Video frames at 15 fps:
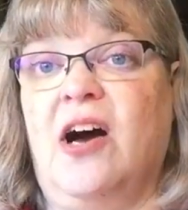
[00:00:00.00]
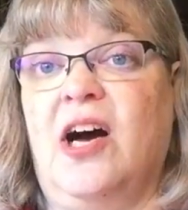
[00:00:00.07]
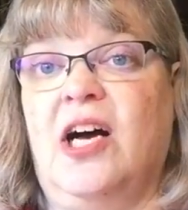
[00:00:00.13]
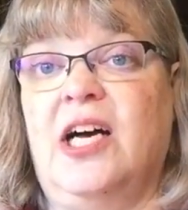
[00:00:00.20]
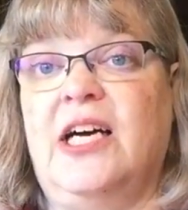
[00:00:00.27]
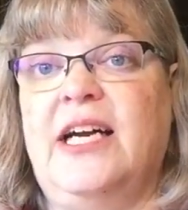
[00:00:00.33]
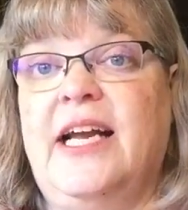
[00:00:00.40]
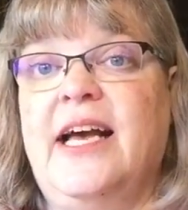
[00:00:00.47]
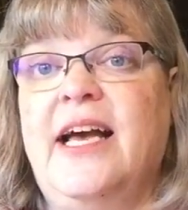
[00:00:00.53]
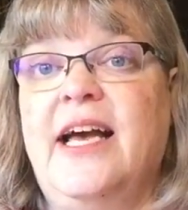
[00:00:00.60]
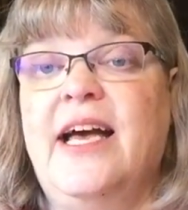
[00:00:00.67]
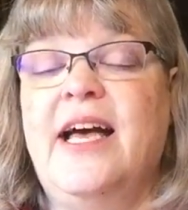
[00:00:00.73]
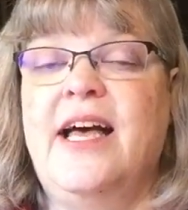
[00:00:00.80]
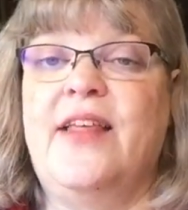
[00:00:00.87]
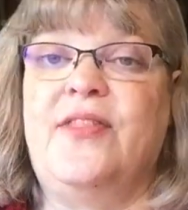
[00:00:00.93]
on
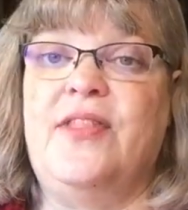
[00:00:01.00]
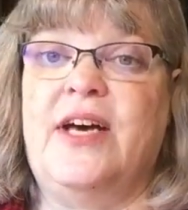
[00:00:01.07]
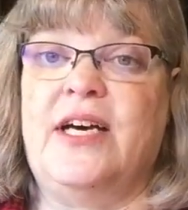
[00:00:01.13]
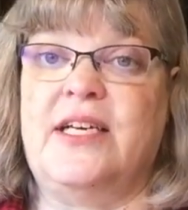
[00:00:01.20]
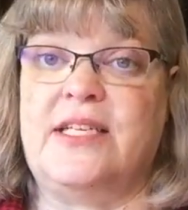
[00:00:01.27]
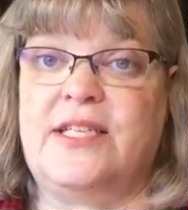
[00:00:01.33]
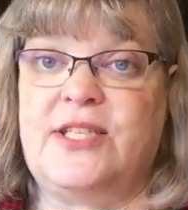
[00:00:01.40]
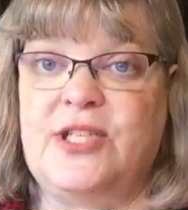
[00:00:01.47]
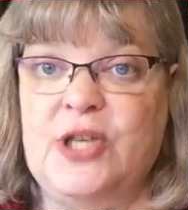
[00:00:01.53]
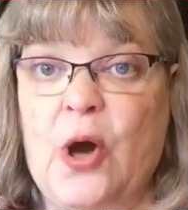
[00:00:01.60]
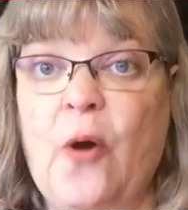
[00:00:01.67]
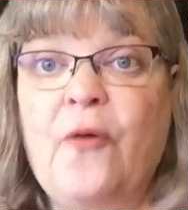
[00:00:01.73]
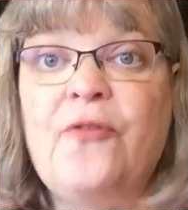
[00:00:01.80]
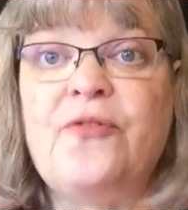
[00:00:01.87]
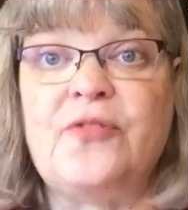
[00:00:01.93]
the
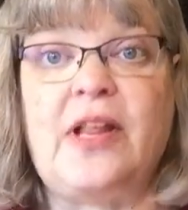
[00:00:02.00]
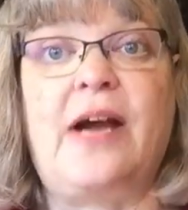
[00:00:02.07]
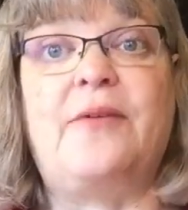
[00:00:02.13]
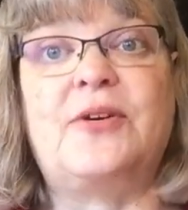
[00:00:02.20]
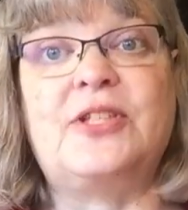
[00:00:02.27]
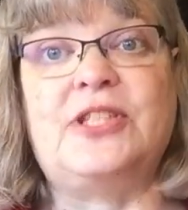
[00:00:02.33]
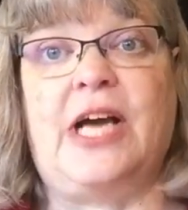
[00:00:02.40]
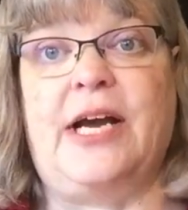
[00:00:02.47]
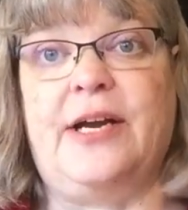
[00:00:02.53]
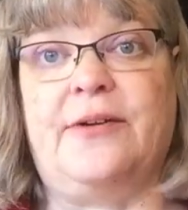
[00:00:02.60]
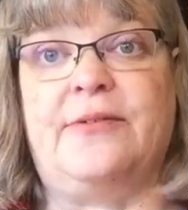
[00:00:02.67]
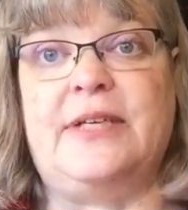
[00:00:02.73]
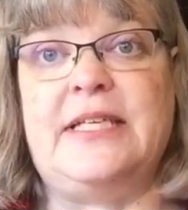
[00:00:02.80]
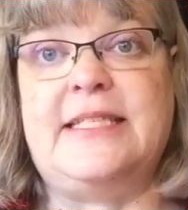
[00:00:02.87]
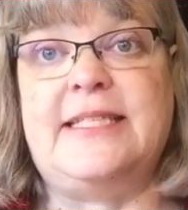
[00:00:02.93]
Snowflower
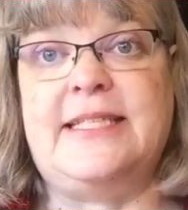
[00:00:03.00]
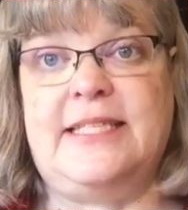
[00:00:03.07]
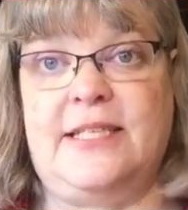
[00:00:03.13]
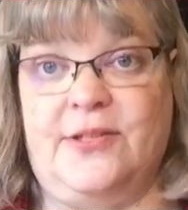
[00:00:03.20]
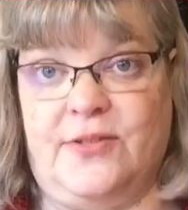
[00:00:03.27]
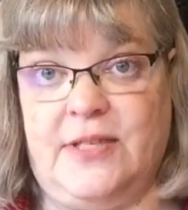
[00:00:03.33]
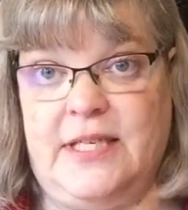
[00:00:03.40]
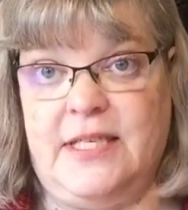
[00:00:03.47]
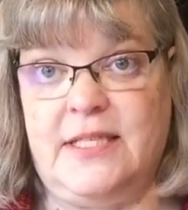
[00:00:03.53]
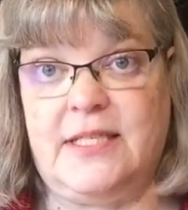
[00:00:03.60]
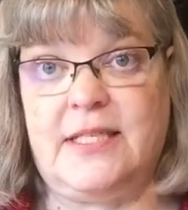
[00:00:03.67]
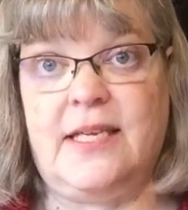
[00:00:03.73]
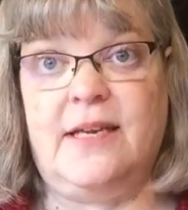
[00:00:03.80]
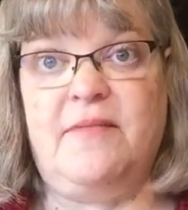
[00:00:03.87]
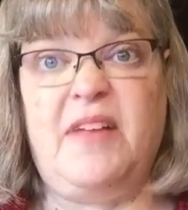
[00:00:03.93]
Diary
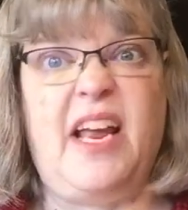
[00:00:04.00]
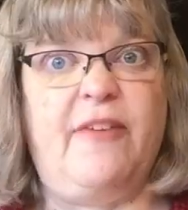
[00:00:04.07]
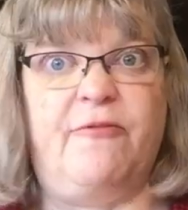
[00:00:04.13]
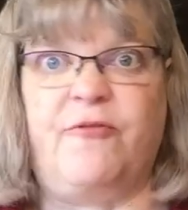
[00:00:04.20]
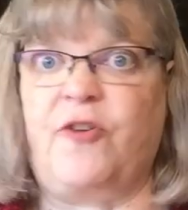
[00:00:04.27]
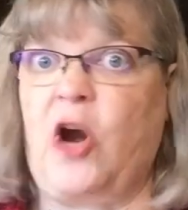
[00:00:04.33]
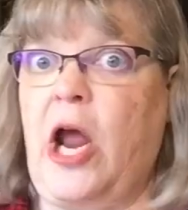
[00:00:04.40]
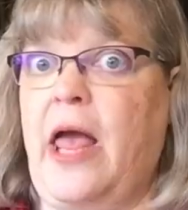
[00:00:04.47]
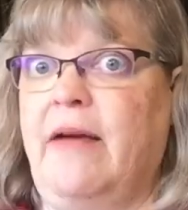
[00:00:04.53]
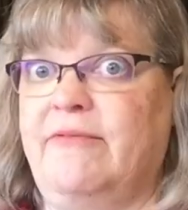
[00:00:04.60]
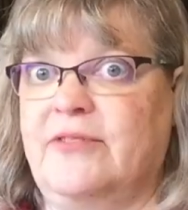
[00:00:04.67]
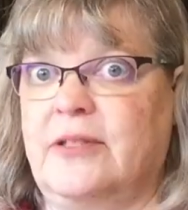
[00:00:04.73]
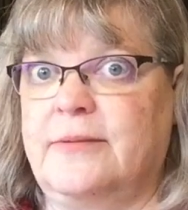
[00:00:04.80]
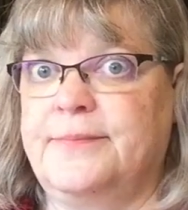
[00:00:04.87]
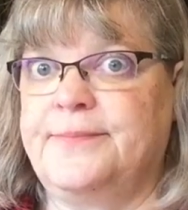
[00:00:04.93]
series in
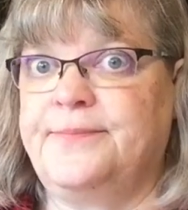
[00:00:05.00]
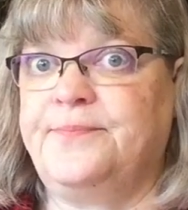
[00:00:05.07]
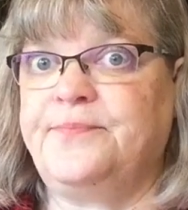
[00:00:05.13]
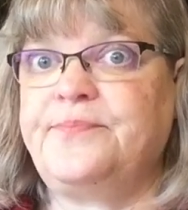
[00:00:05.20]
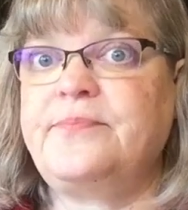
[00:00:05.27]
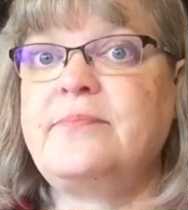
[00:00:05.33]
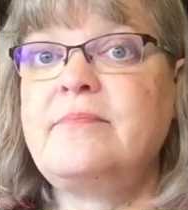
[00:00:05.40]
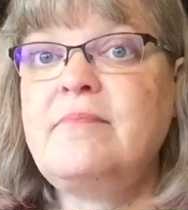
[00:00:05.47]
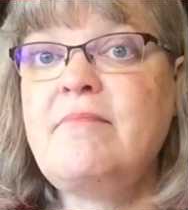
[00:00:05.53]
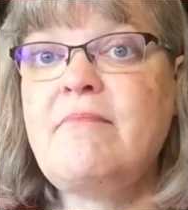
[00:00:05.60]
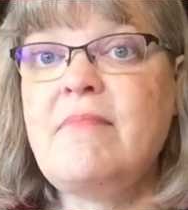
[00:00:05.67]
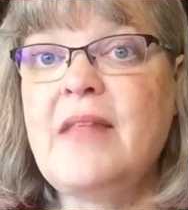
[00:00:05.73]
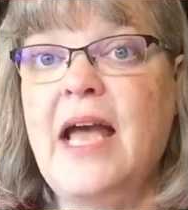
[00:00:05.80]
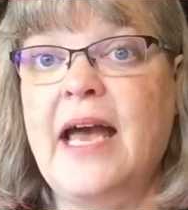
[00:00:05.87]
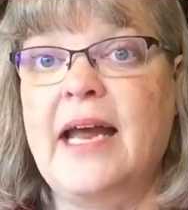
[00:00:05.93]
forever.
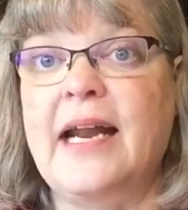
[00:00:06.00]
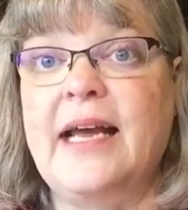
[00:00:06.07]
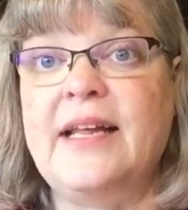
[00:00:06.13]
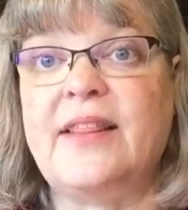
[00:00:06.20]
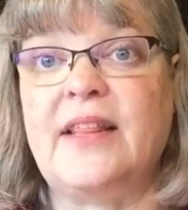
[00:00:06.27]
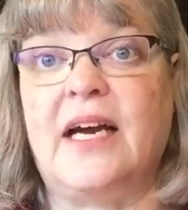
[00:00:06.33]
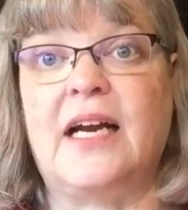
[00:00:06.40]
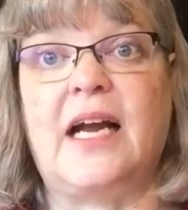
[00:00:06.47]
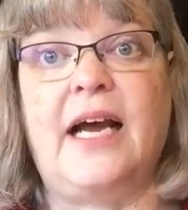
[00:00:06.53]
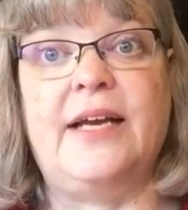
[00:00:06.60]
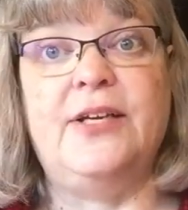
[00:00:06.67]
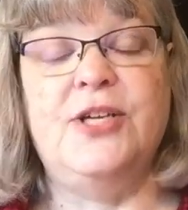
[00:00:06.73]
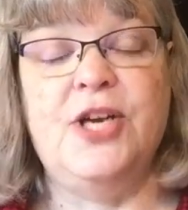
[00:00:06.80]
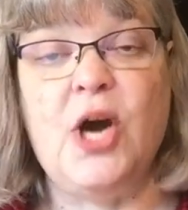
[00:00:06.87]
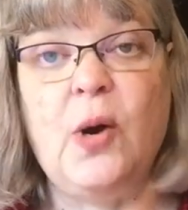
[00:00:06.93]
And I thought, I
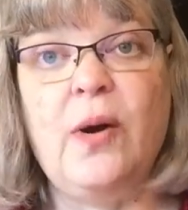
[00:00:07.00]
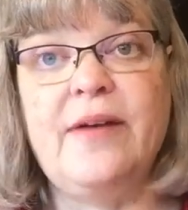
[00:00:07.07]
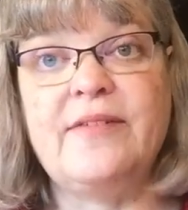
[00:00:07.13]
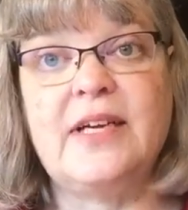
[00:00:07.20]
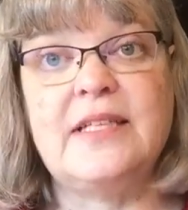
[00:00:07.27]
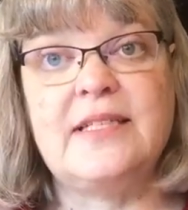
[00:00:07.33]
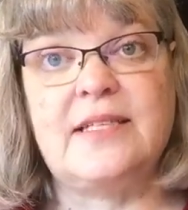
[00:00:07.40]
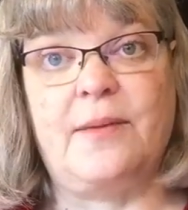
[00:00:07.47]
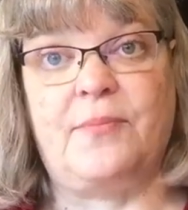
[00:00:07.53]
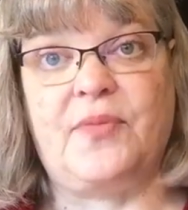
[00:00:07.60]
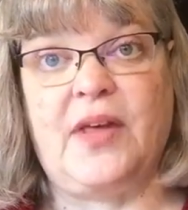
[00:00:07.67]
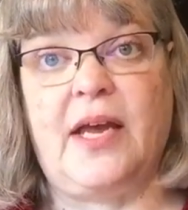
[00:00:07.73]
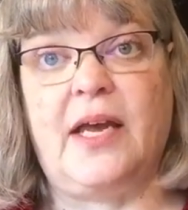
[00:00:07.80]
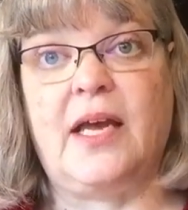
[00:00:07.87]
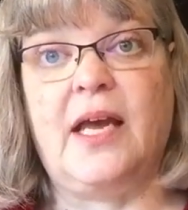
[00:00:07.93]
know I've got
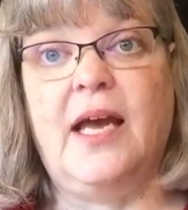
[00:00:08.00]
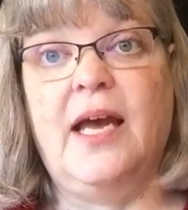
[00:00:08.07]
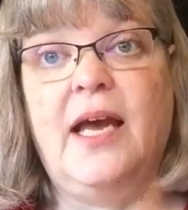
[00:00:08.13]
something